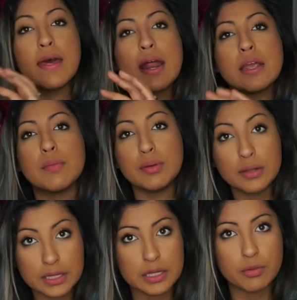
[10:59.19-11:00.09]
Then I
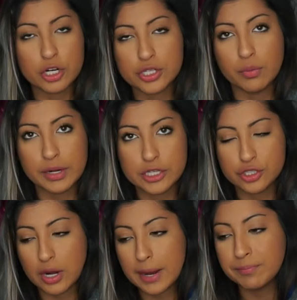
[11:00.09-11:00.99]
completely brush it when it's
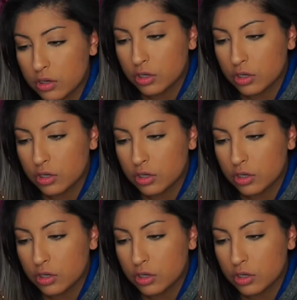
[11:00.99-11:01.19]
dry.